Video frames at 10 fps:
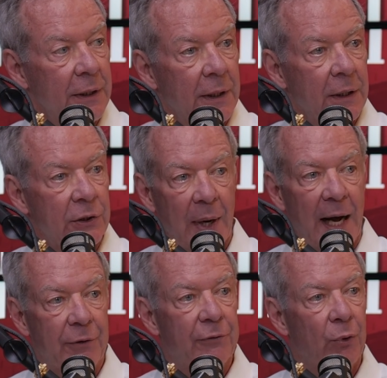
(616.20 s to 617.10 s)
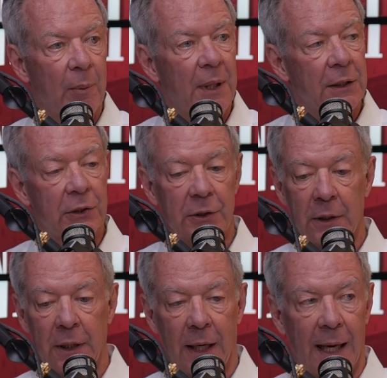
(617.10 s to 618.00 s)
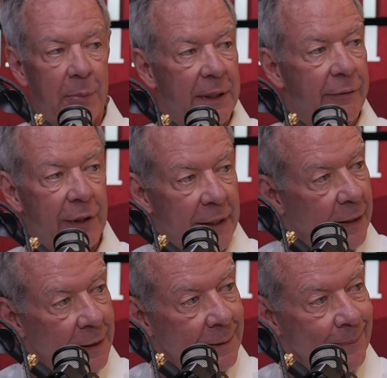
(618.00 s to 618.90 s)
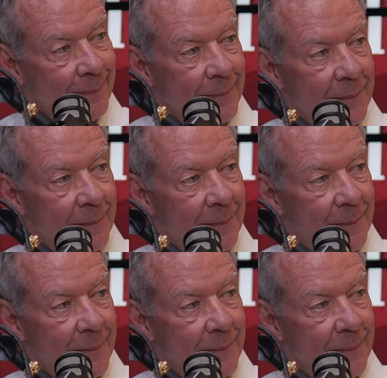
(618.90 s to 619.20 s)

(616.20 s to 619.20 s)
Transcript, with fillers: Mm-hmm. So after four months, I believed in healing,